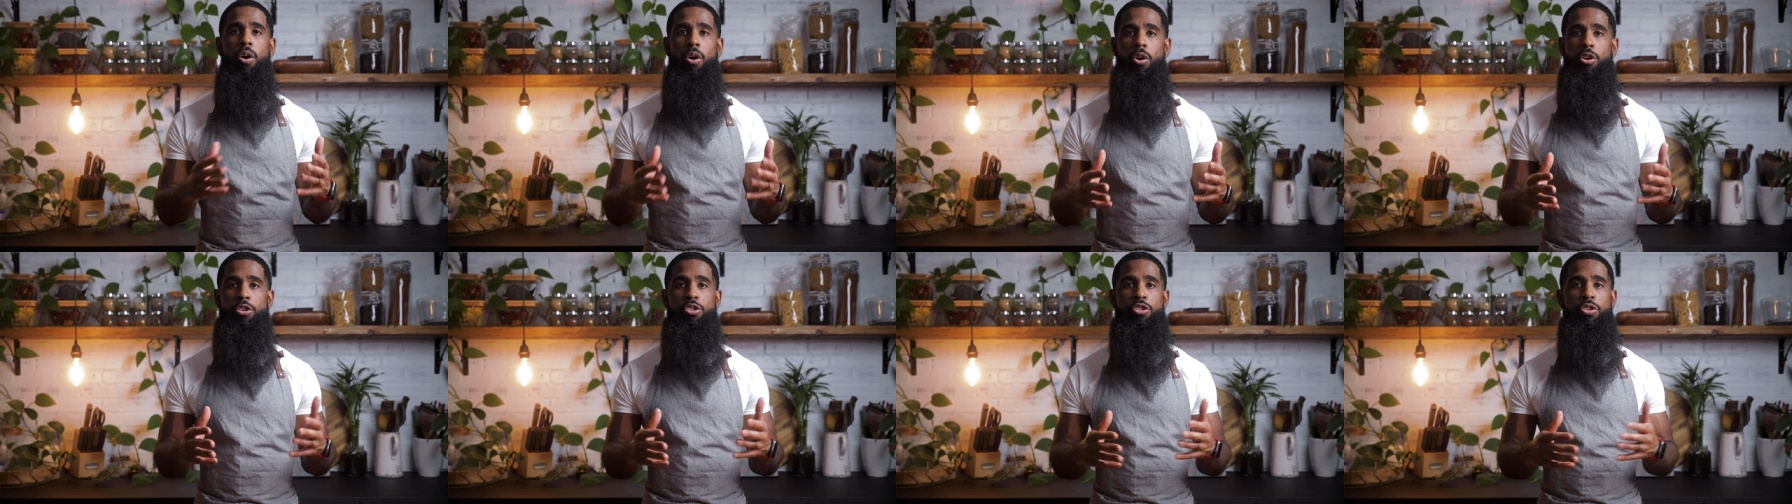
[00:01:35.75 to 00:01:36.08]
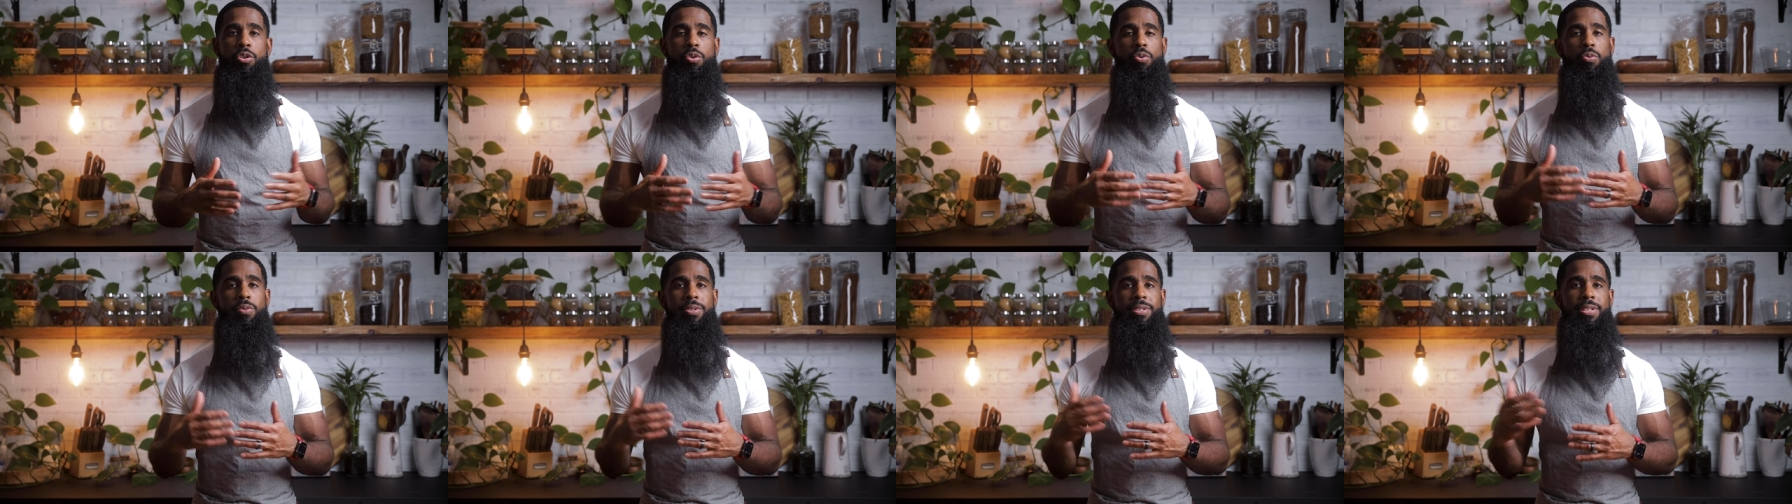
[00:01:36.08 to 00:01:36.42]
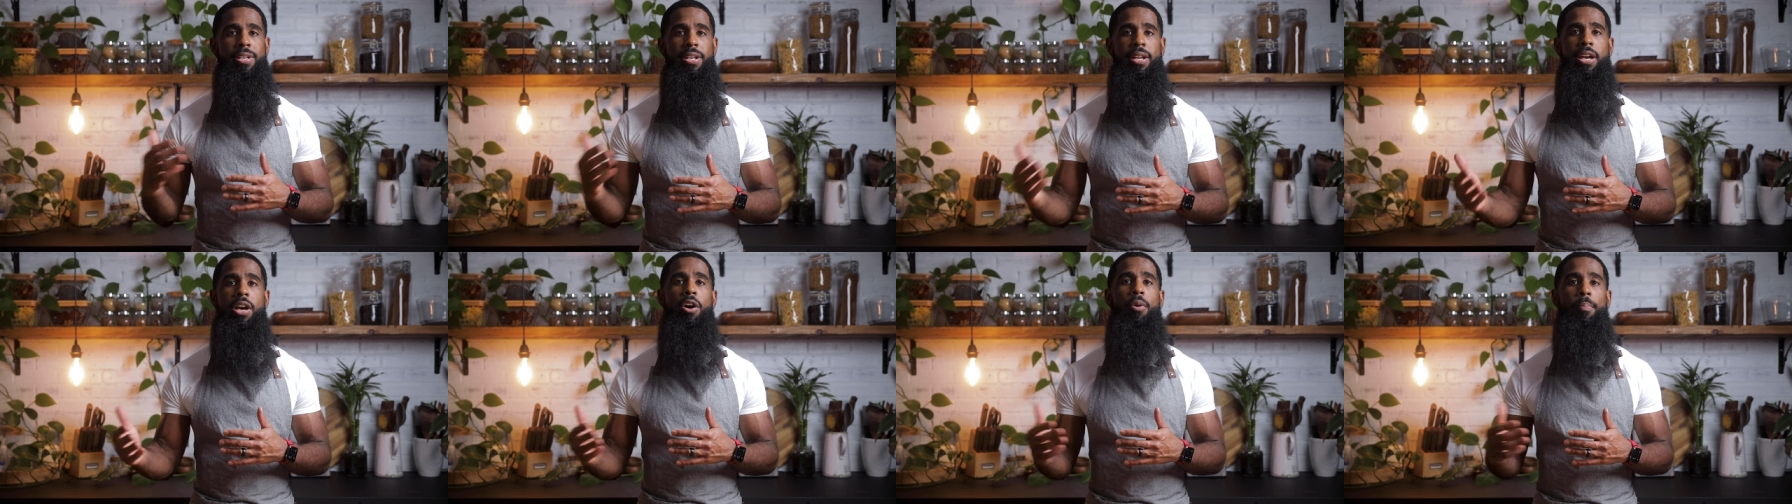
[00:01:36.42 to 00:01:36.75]
Also, it's
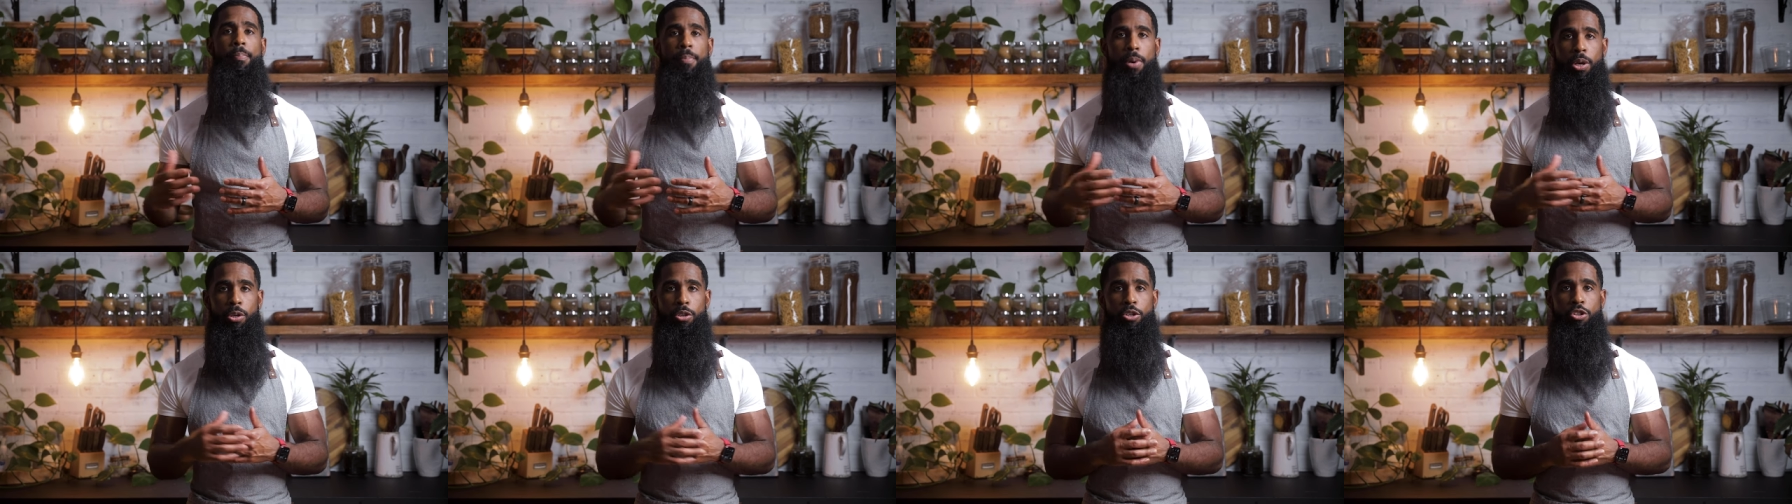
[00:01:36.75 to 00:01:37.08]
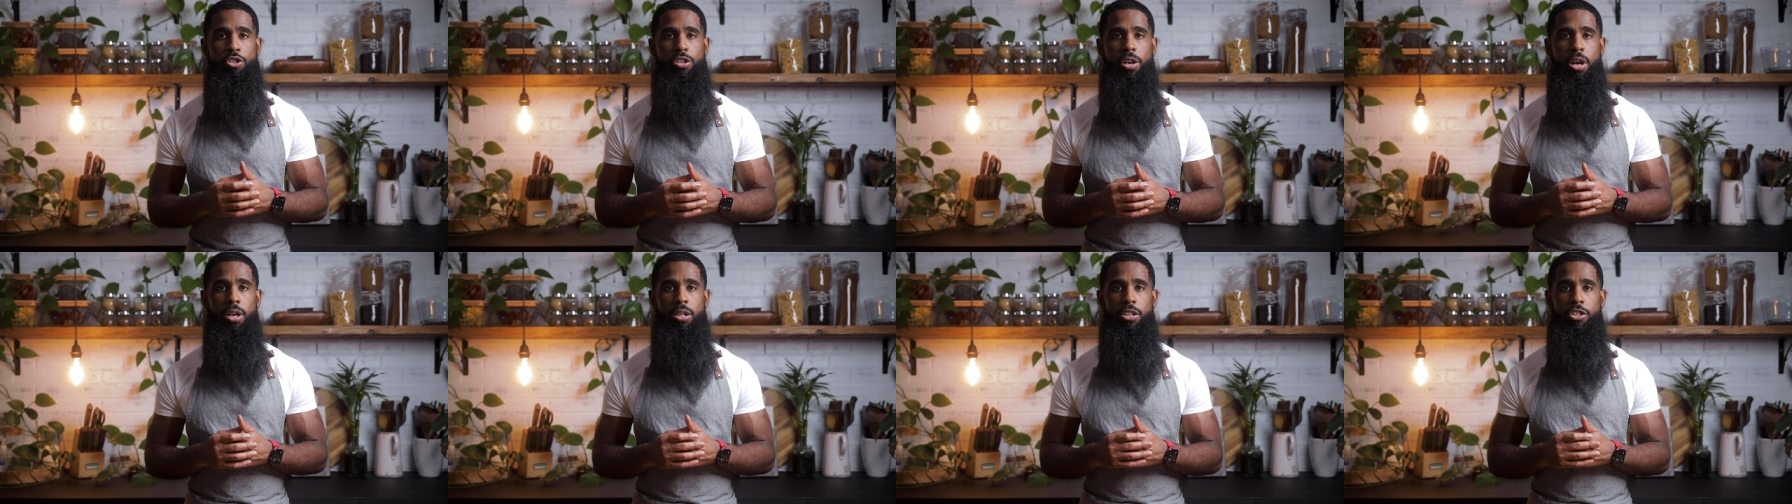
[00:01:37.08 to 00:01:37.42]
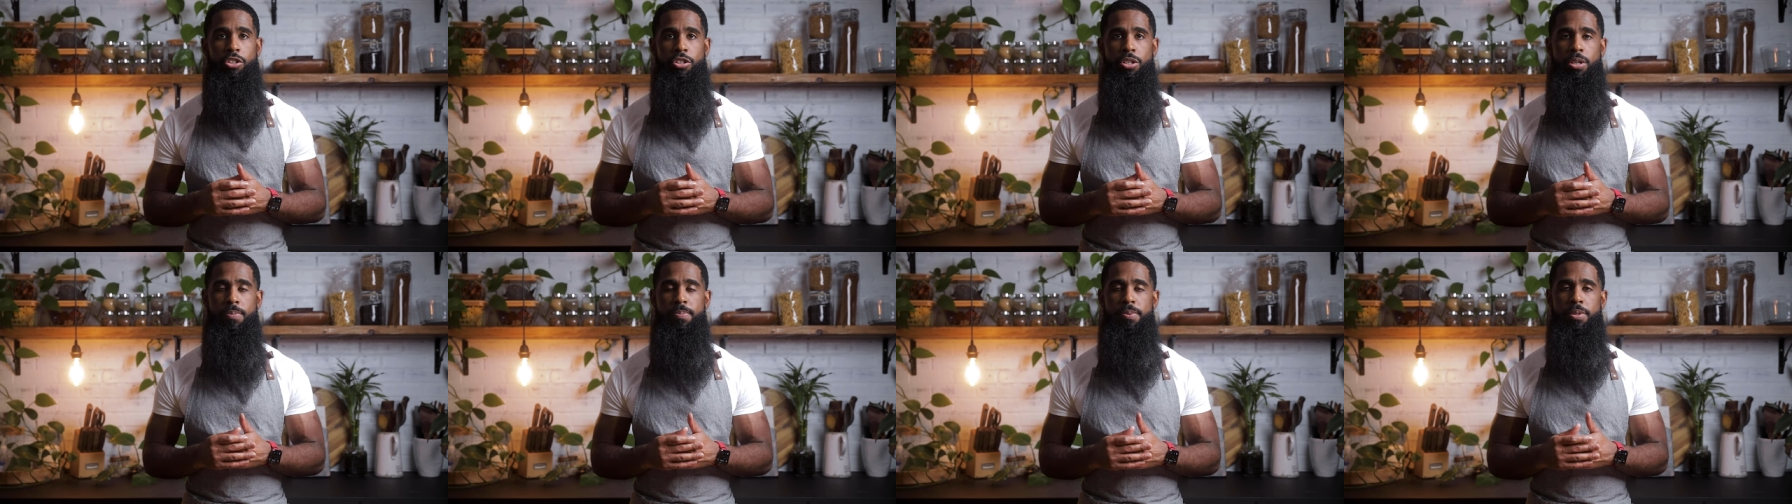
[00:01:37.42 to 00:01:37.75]
gonna help melt your chocolate
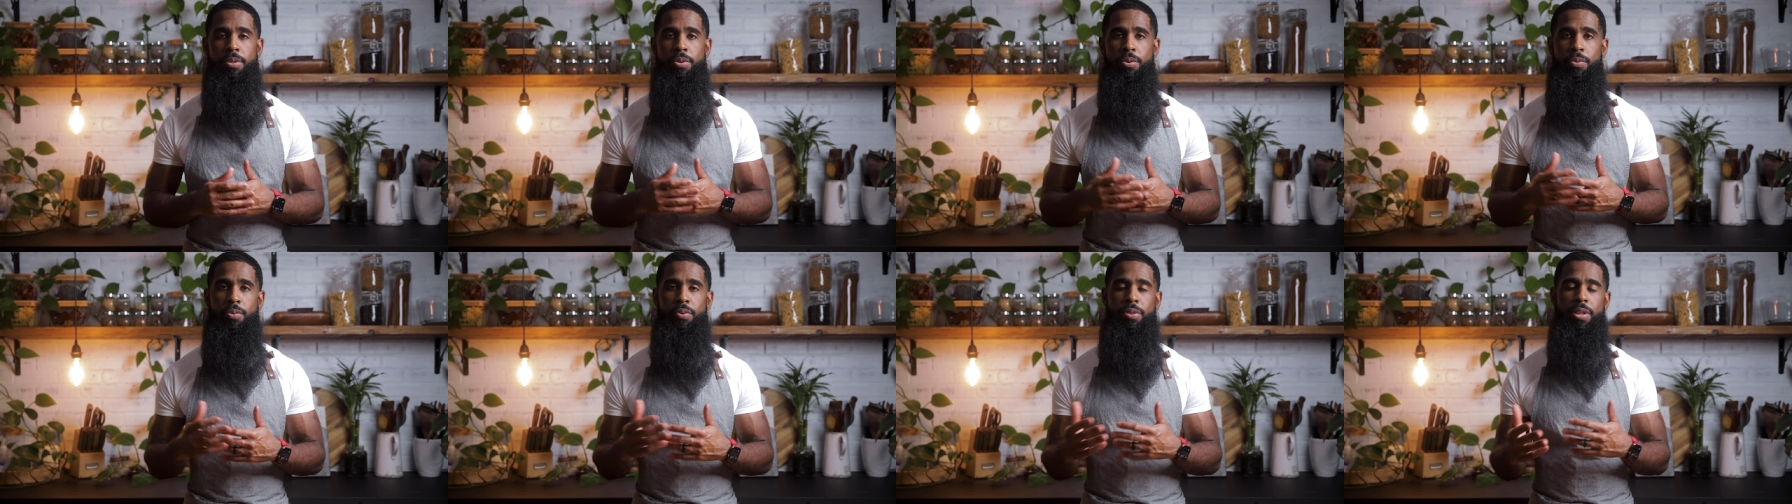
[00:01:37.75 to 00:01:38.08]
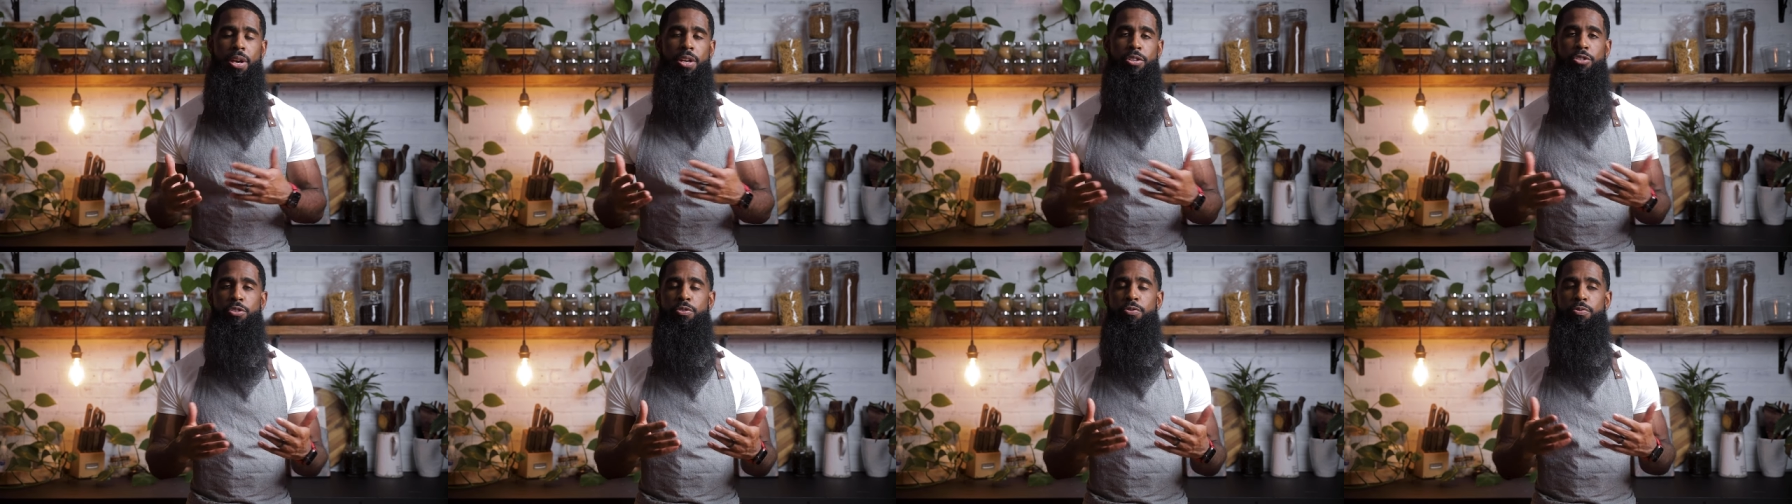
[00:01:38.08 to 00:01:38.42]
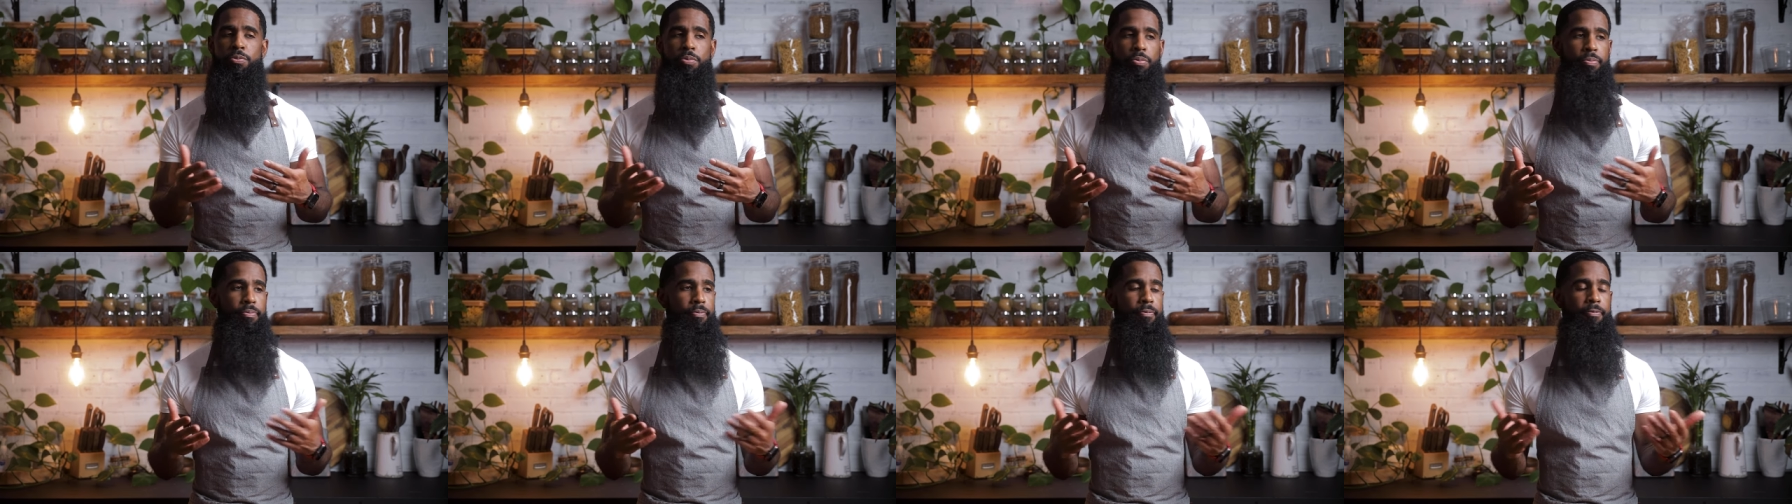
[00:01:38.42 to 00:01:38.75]
chips without
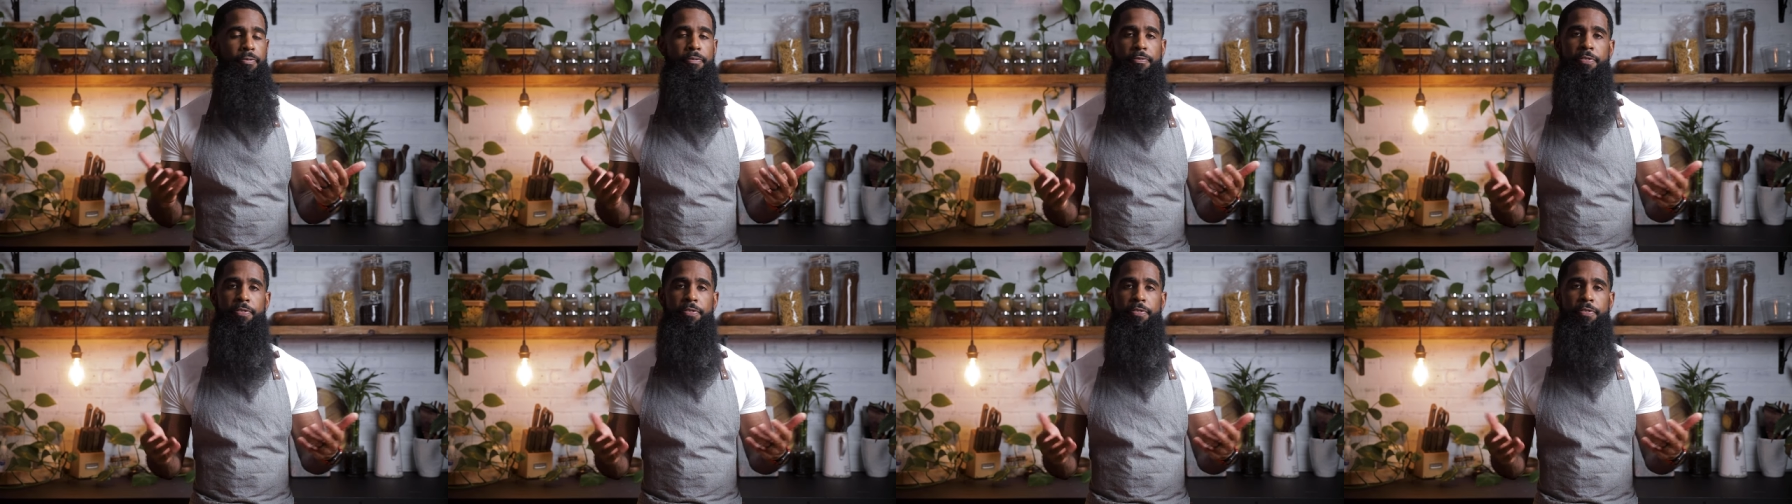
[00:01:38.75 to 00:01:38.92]
you